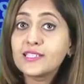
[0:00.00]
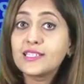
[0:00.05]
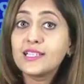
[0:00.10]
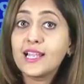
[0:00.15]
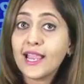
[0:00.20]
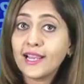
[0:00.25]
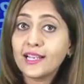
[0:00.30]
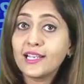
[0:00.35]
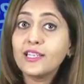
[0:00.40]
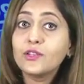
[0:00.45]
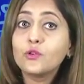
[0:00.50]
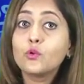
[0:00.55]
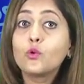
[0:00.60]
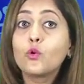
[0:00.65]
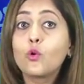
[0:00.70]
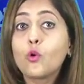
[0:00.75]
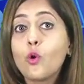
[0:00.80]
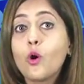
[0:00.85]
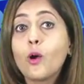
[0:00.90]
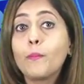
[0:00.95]
is likely to
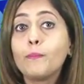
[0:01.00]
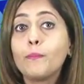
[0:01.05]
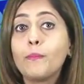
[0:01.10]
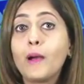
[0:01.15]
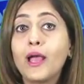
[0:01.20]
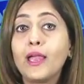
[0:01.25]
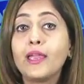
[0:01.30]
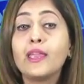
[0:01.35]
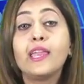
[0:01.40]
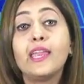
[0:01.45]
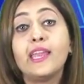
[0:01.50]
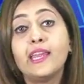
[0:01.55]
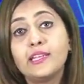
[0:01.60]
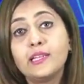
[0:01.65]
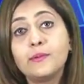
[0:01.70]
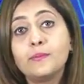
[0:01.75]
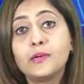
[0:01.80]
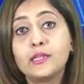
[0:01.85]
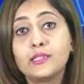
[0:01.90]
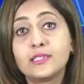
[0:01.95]
grow up by
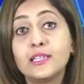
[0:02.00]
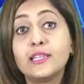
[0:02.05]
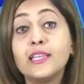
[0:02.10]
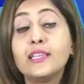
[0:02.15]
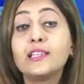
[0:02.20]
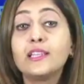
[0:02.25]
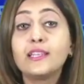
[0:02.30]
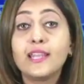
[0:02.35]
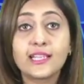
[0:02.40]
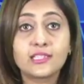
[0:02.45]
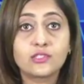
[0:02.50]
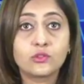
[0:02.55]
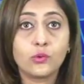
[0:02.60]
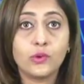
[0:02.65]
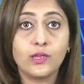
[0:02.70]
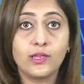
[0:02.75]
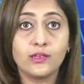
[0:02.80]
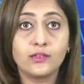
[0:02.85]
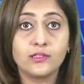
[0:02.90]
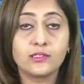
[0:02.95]
80% in the next 3
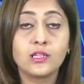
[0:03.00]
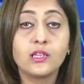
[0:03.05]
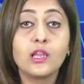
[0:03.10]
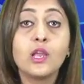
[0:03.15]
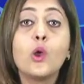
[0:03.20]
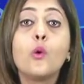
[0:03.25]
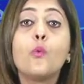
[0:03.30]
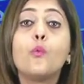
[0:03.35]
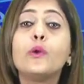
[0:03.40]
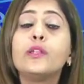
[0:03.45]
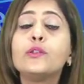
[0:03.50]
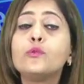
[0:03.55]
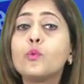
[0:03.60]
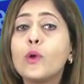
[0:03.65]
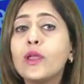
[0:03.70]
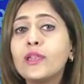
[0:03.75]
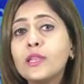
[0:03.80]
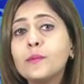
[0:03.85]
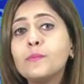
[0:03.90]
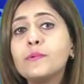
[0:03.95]
years. With
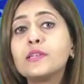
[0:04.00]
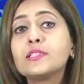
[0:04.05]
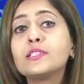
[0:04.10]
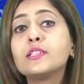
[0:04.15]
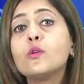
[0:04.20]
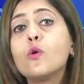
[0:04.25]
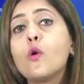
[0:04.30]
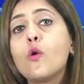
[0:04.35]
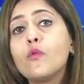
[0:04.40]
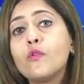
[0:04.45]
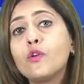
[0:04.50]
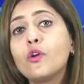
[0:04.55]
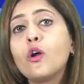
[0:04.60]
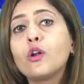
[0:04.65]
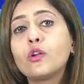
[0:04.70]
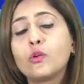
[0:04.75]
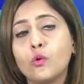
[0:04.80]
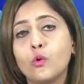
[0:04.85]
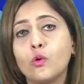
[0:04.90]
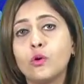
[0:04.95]
20% overall
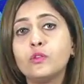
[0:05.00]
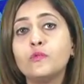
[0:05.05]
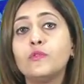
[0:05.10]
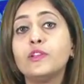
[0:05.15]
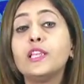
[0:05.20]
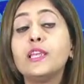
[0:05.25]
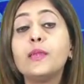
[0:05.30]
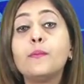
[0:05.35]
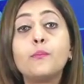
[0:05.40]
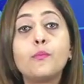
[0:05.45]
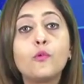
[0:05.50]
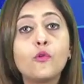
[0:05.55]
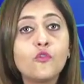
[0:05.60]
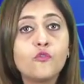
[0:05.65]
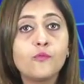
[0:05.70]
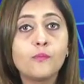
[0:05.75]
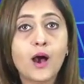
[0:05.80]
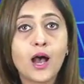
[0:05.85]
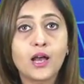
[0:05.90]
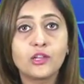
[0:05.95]
growth with improved
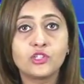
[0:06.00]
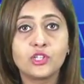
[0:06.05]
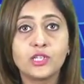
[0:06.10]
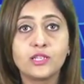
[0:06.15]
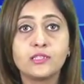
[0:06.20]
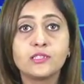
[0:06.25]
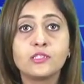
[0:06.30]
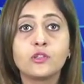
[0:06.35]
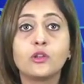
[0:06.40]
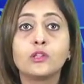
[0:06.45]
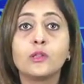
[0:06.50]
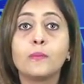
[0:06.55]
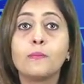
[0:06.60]
margins on